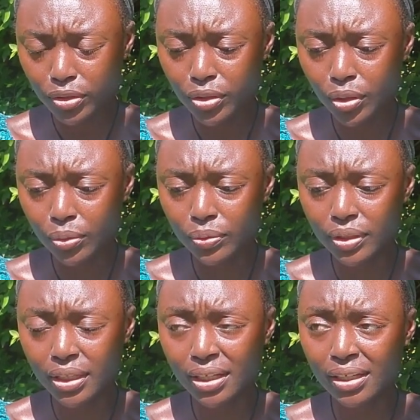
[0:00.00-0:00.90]
you know,
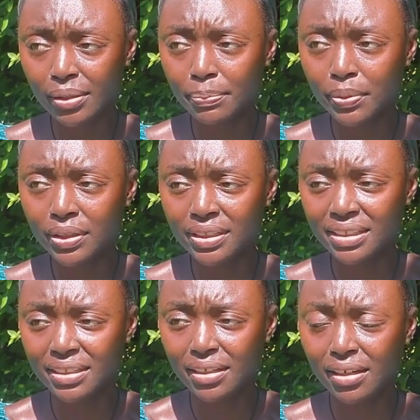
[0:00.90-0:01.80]
the book
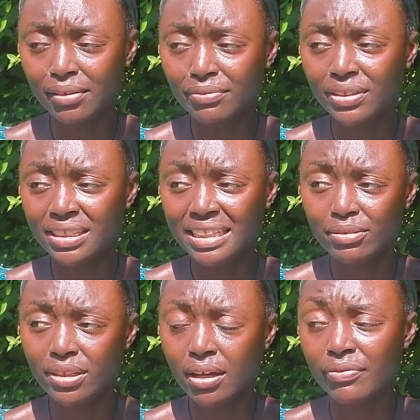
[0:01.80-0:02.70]
of the
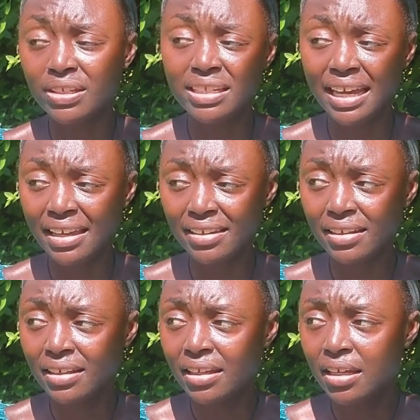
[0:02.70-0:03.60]
of the dead,
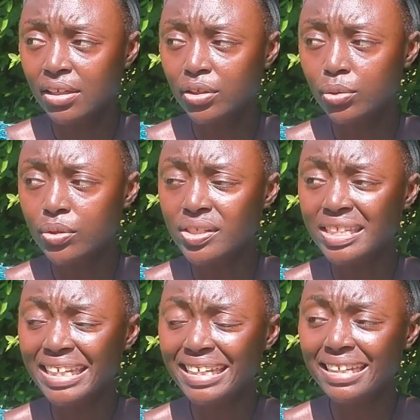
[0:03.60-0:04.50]
you'll
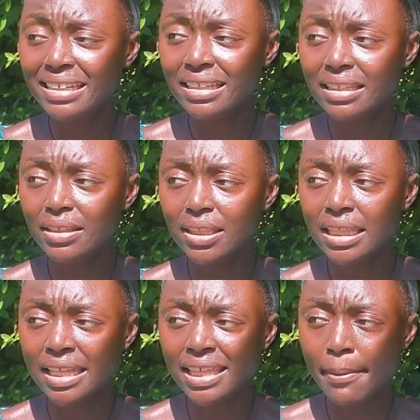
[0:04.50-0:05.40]
see
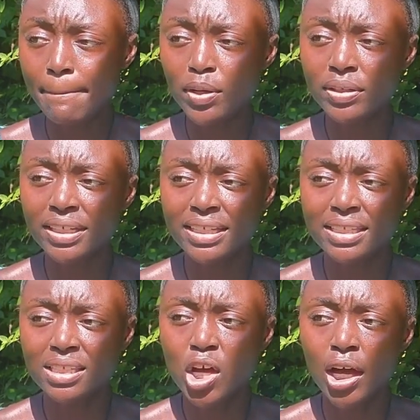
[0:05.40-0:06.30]
that that book
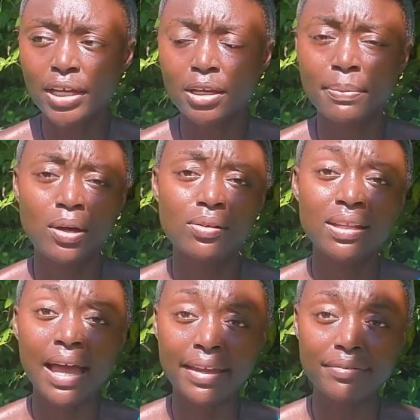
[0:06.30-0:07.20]
is talking about
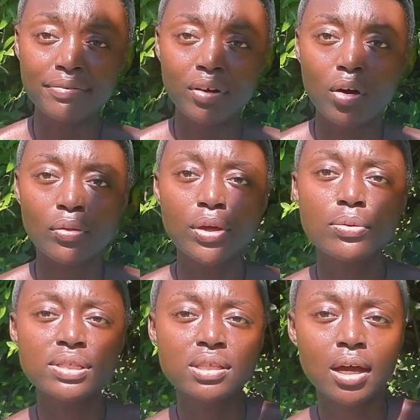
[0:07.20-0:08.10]
life.
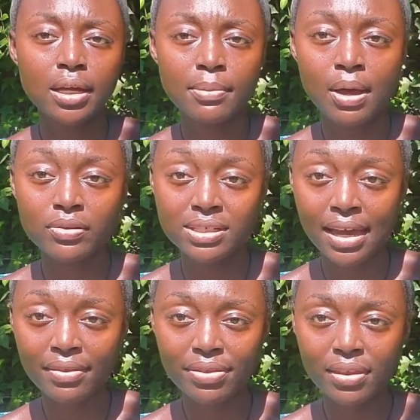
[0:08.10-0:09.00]
Although it's talking about
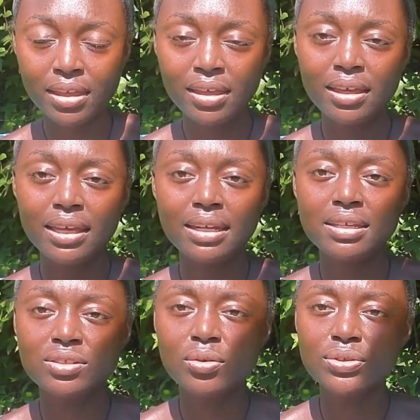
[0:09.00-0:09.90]
death, it
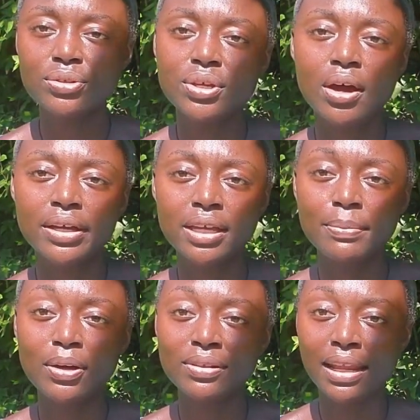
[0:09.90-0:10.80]
is also talking
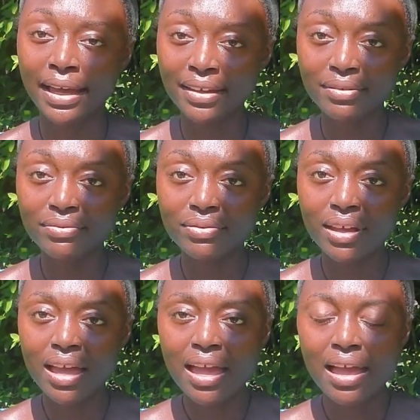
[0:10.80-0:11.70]
about life.
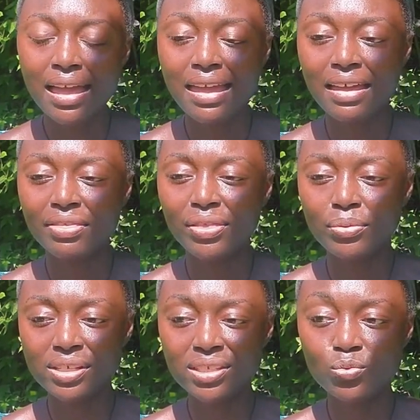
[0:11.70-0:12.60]
And the
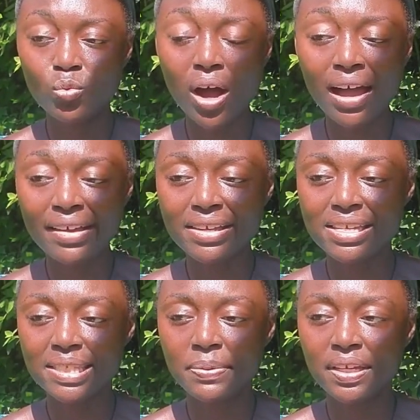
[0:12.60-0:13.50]
reason why
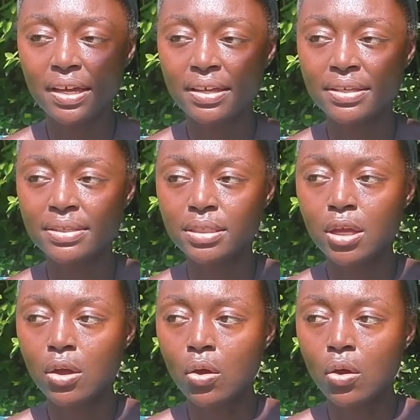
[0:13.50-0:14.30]
is because